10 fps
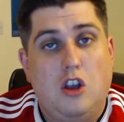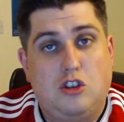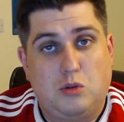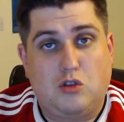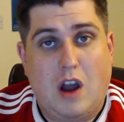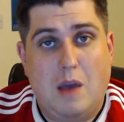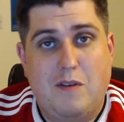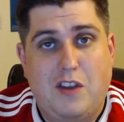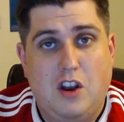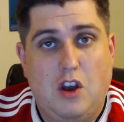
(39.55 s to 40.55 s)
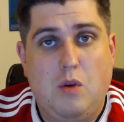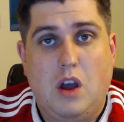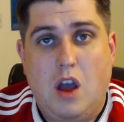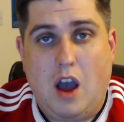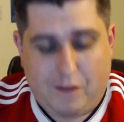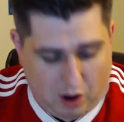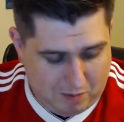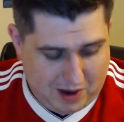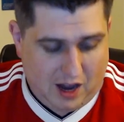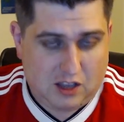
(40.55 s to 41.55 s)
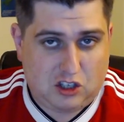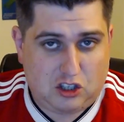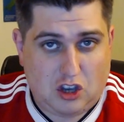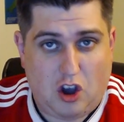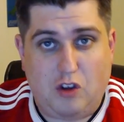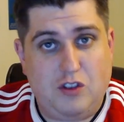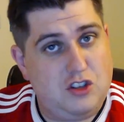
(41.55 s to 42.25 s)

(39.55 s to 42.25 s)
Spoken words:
Subscribe if you're new. I've got my United shirt on.